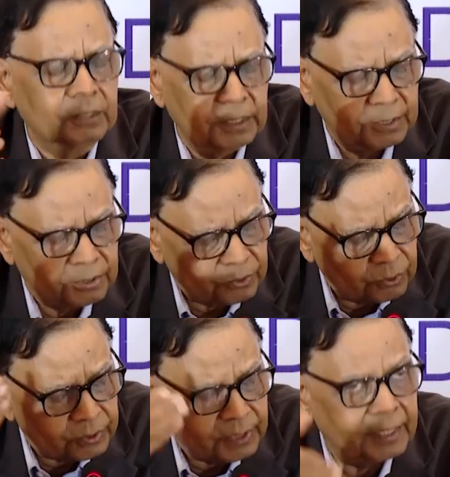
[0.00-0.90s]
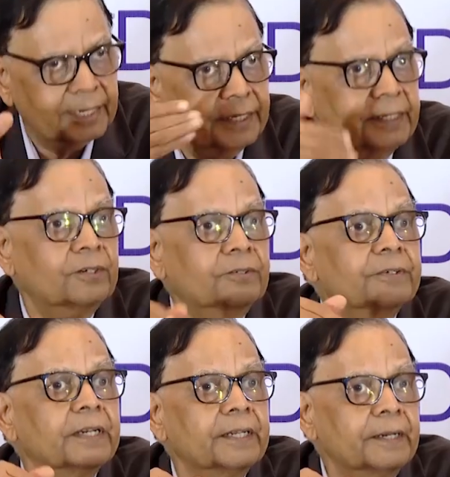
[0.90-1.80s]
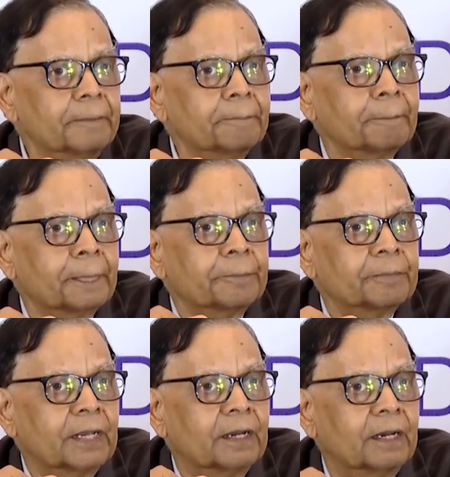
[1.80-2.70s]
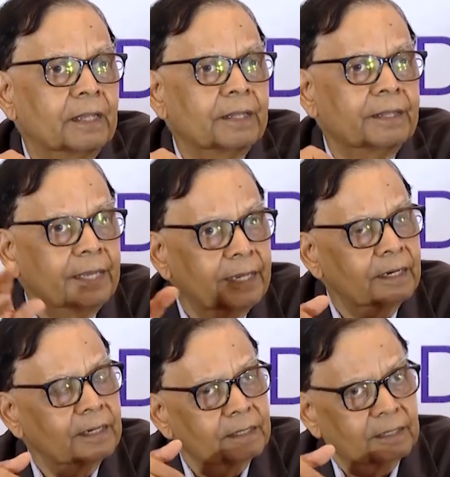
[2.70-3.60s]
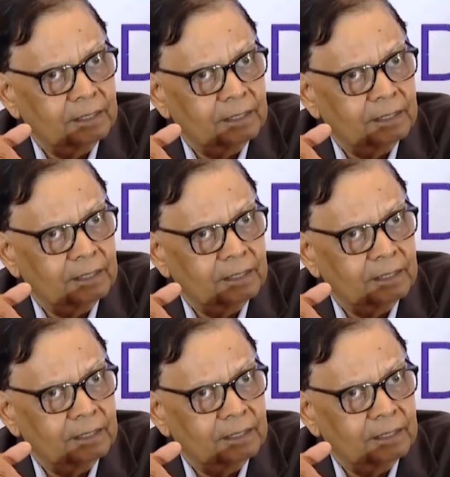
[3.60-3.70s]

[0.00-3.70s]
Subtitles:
in the total area of India, then